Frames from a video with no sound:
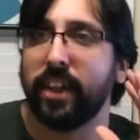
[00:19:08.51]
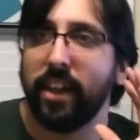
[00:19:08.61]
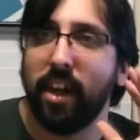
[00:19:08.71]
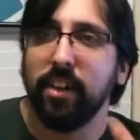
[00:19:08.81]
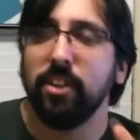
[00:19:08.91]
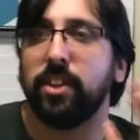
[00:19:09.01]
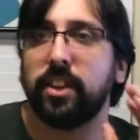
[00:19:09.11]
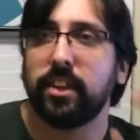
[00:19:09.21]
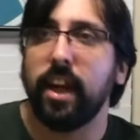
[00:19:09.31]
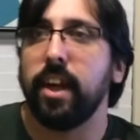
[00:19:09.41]
Like, it
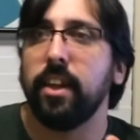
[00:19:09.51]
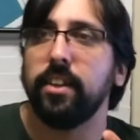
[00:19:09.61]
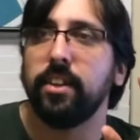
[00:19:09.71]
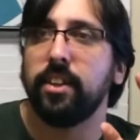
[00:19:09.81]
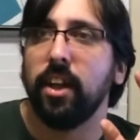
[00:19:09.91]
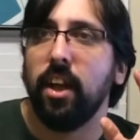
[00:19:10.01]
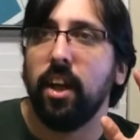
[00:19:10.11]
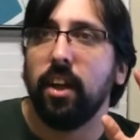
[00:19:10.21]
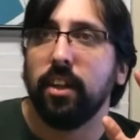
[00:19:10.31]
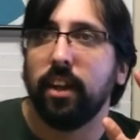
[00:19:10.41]
understands,
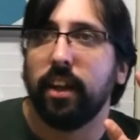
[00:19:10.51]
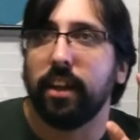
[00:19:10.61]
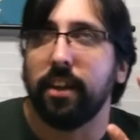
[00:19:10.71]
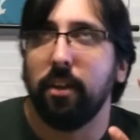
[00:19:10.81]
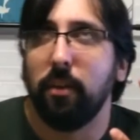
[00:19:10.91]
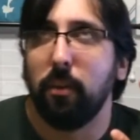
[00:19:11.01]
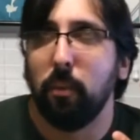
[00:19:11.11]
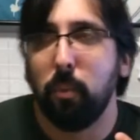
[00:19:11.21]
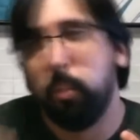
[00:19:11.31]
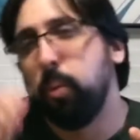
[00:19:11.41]
like,
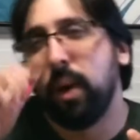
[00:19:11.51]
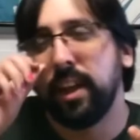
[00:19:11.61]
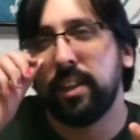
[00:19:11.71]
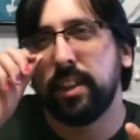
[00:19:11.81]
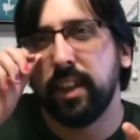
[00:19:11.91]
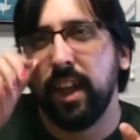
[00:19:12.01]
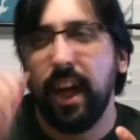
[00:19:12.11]
what.